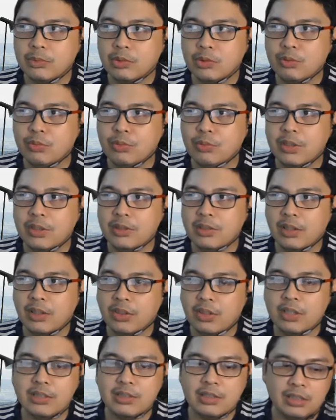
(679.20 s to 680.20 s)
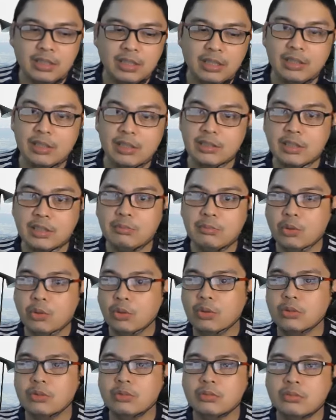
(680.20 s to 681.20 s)
doing the things that are related to
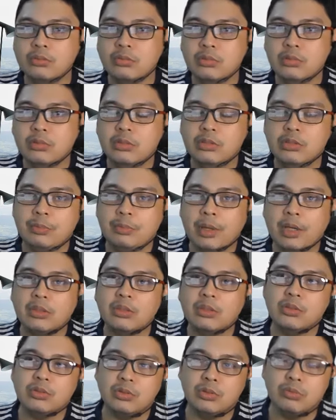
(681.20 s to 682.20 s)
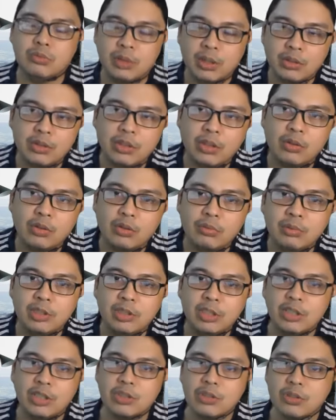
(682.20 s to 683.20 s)
work. Parang meron tayong
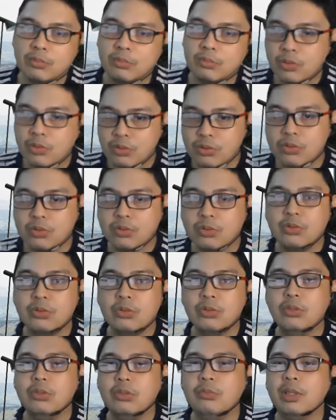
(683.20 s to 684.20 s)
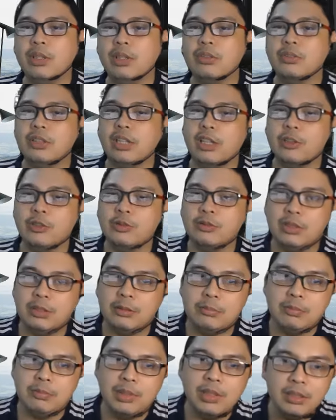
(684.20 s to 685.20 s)
communication module, meron tayong
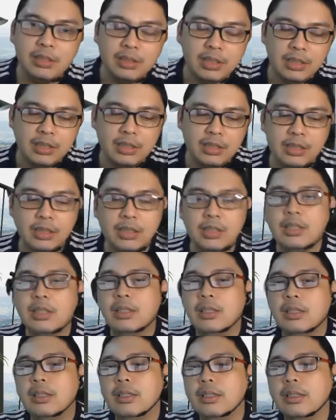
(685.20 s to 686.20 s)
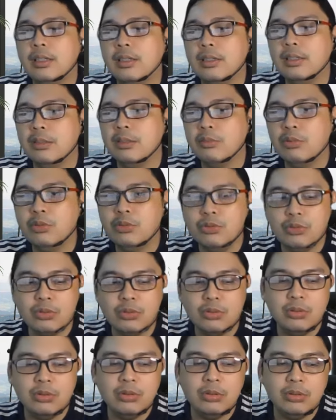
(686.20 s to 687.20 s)
team building na
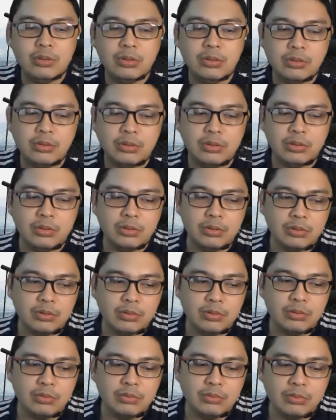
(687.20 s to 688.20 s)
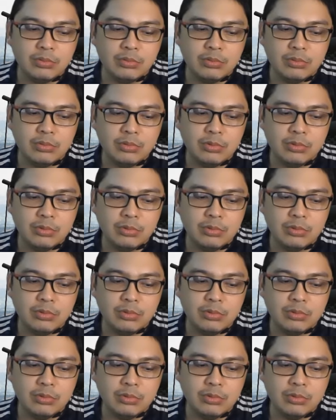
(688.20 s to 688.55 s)
module, no? So, yung